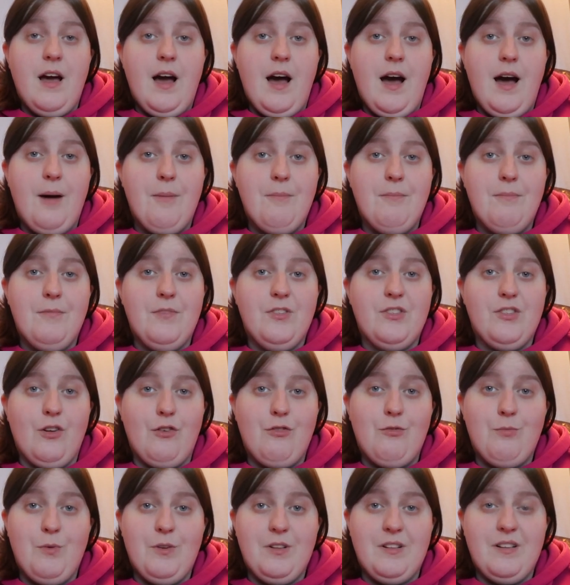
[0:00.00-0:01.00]

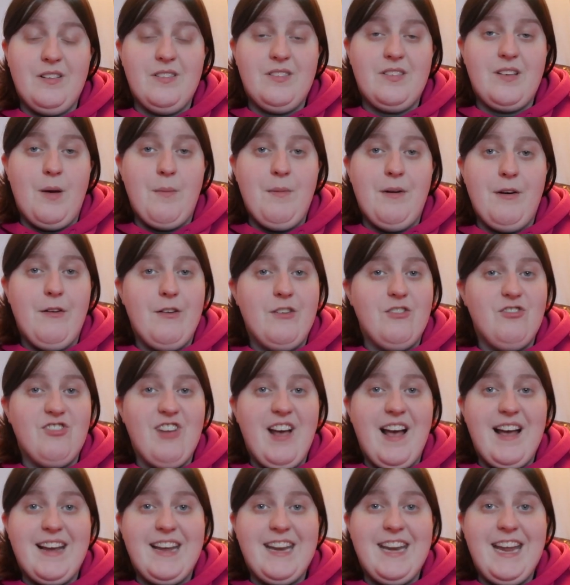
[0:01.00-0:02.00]
3rd book that's coming out in
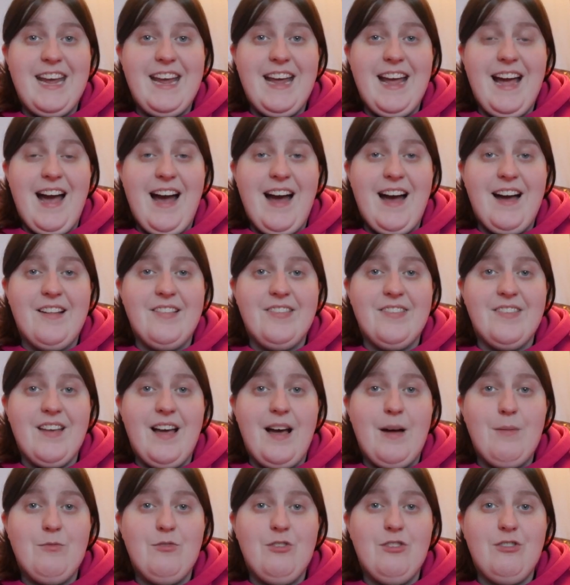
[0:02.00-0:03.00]
January, and
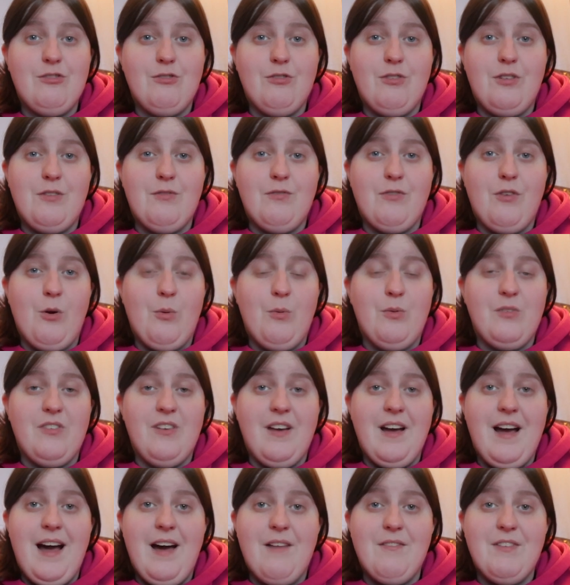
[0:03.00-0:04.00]
I'm just looking forward
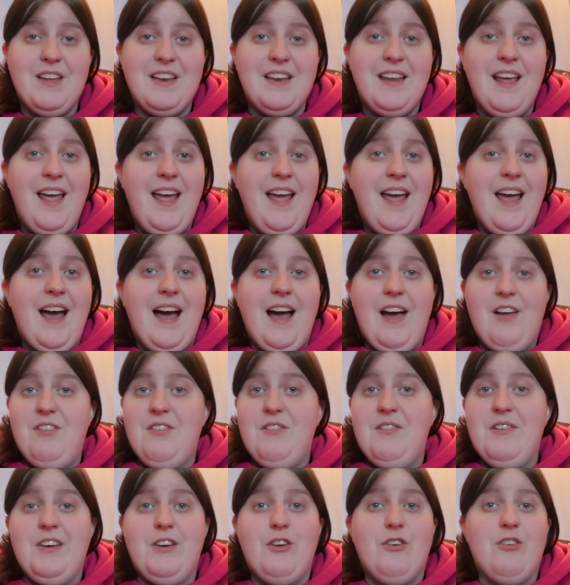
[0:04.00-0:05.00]
to having a
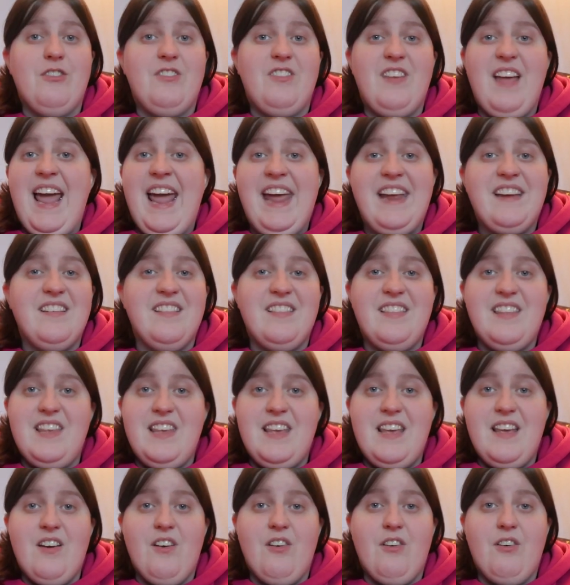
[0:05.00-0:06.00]
really good end of the
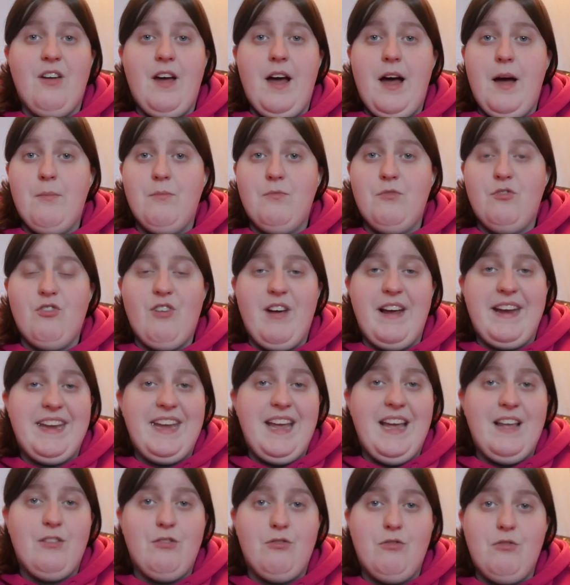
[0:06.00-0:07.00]
year. Try and
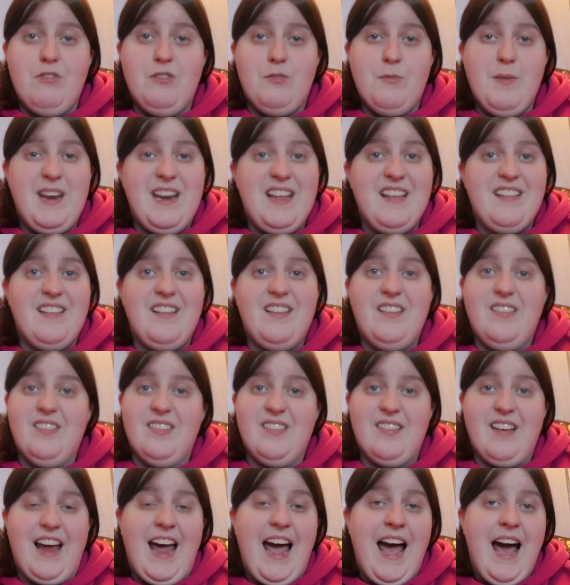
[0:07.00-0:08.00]
get through as many of these
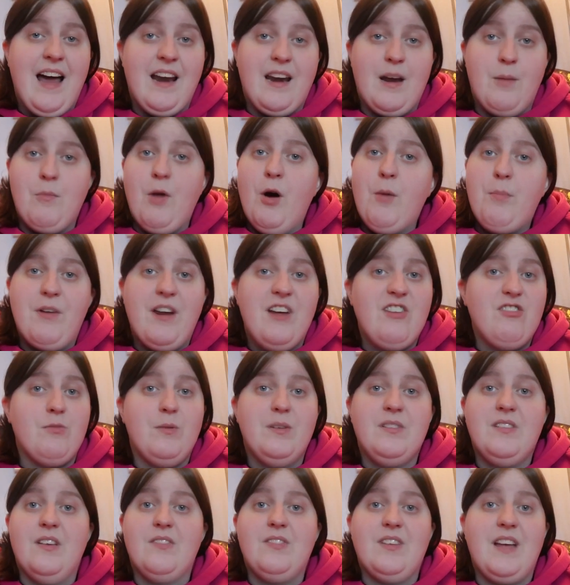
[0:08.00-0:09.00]
as I can. I'm not pressuring
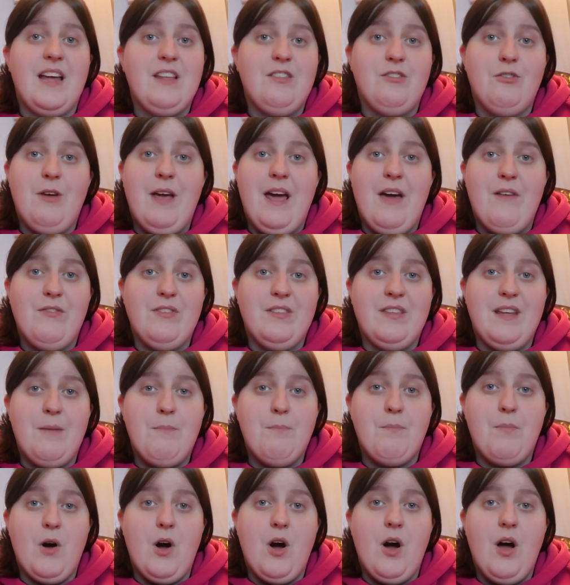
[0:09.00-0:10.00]
myself to get through
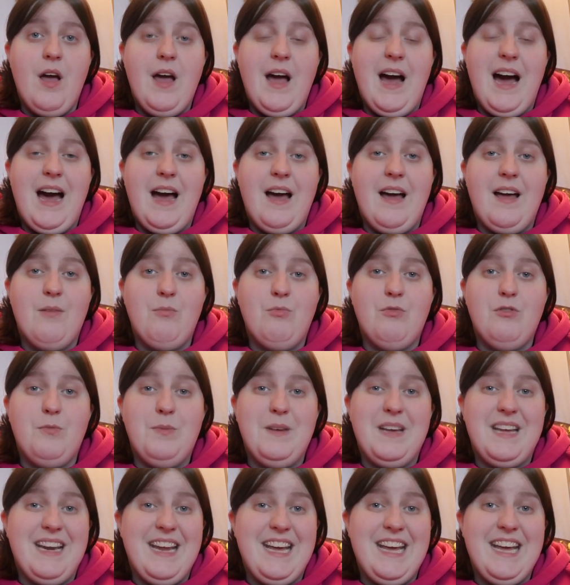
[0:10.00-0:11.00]
everything, but It would
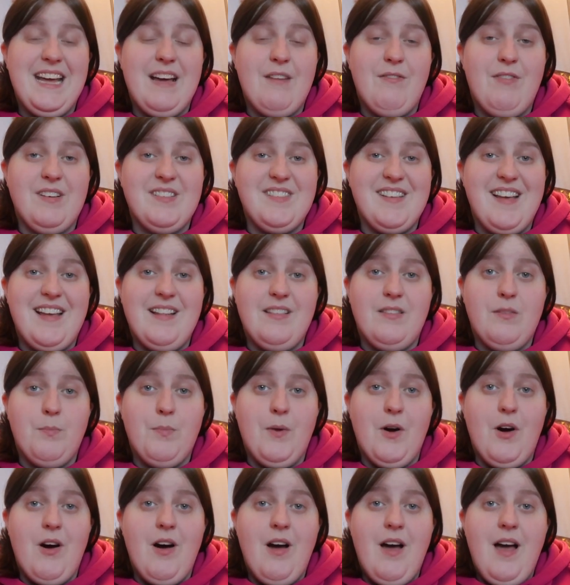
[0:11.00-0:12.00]
be great if I did,
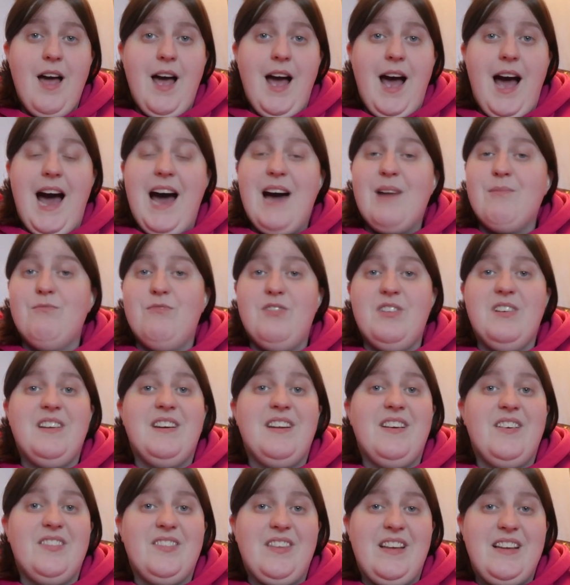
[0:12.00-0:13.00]
but I'm
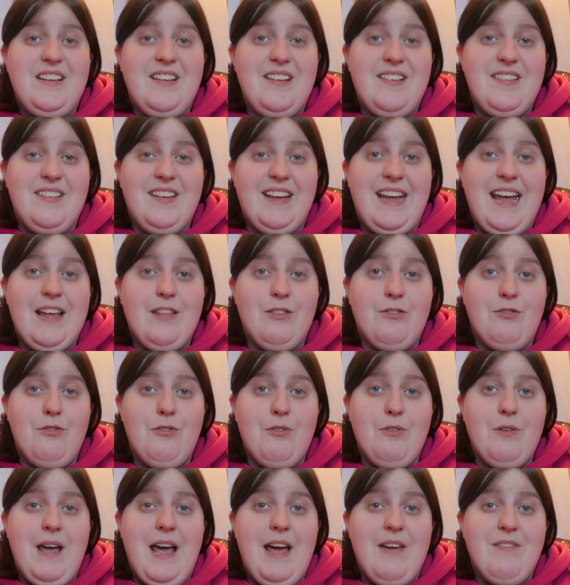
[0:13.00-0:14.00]
really excited to get
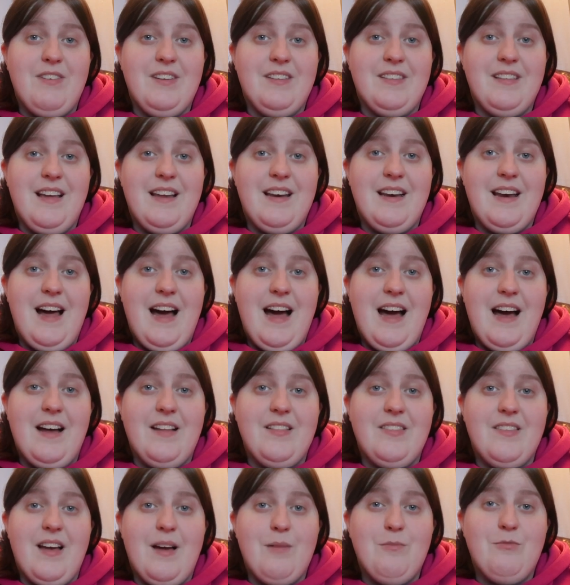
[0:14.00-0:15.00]
through everything,
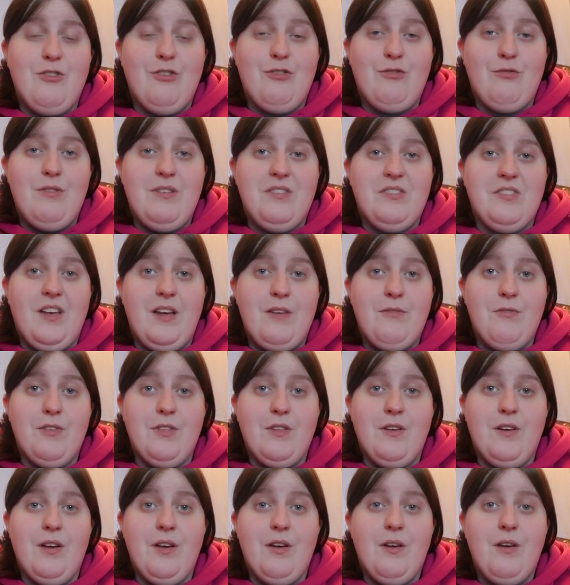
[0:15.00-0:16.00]
and I'm just really excited for
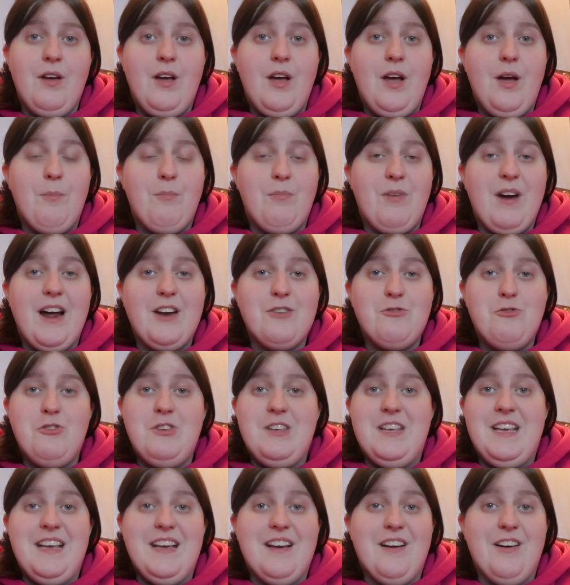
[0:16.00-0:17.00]
the brand new
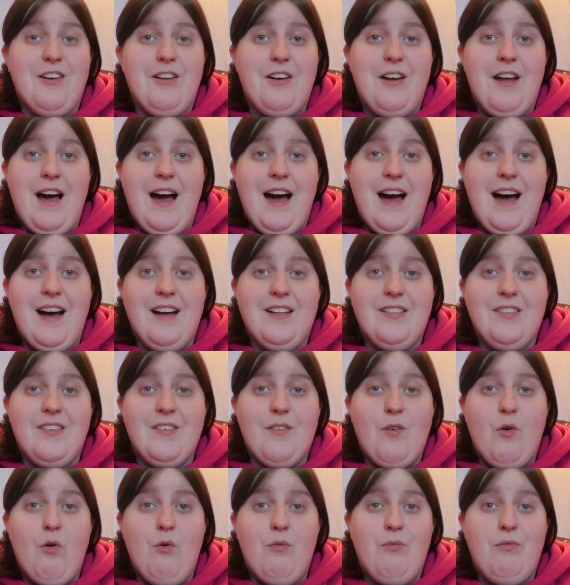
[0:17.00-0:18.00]
year, and
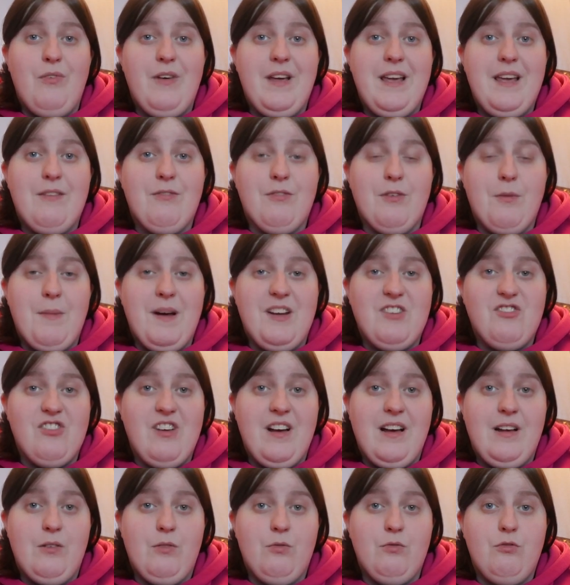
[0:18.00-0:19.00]
hopefully for my
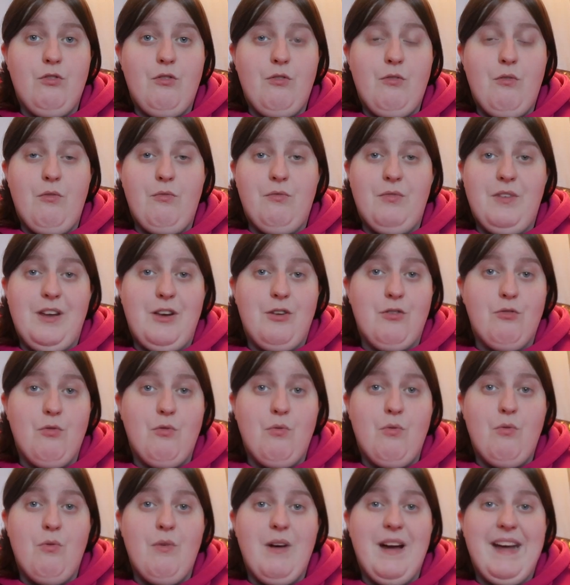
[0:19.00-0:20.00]
channel to hopefully
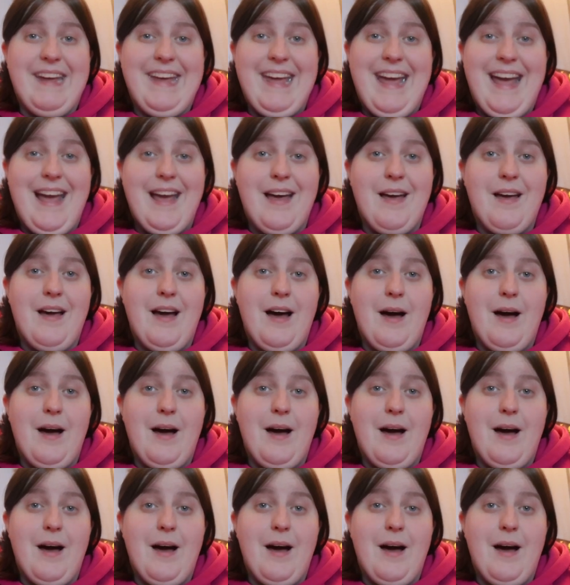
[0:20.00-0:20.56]
grow and get